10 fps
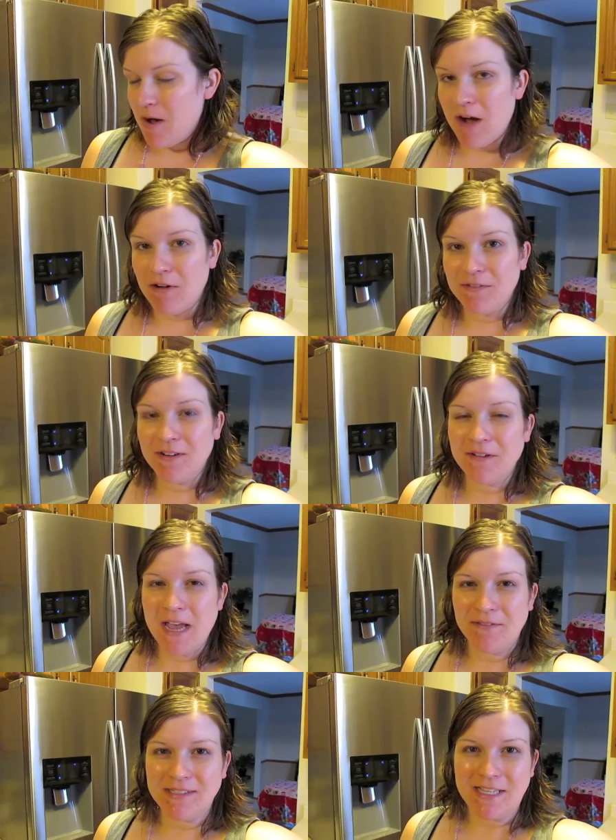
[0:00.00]
However, we
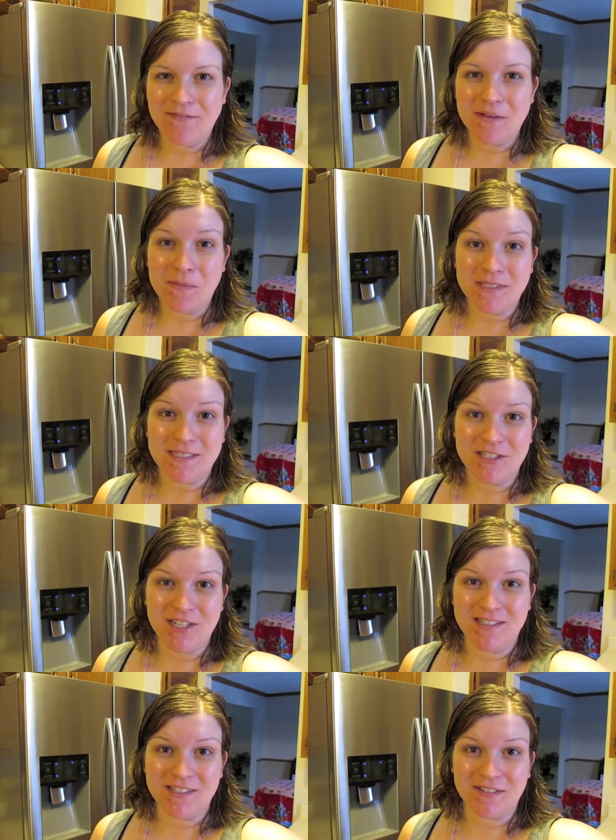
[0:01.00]
have a seventy percent
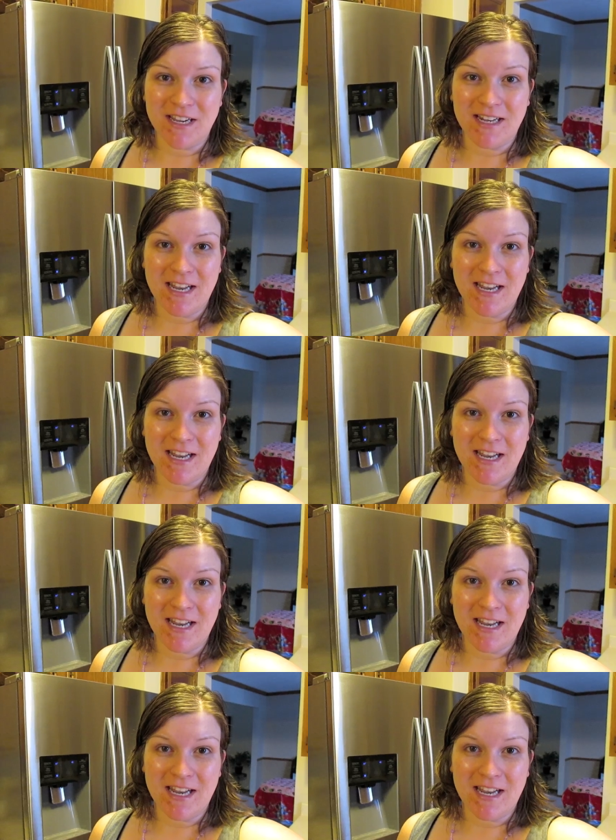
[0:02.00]
chance of rain,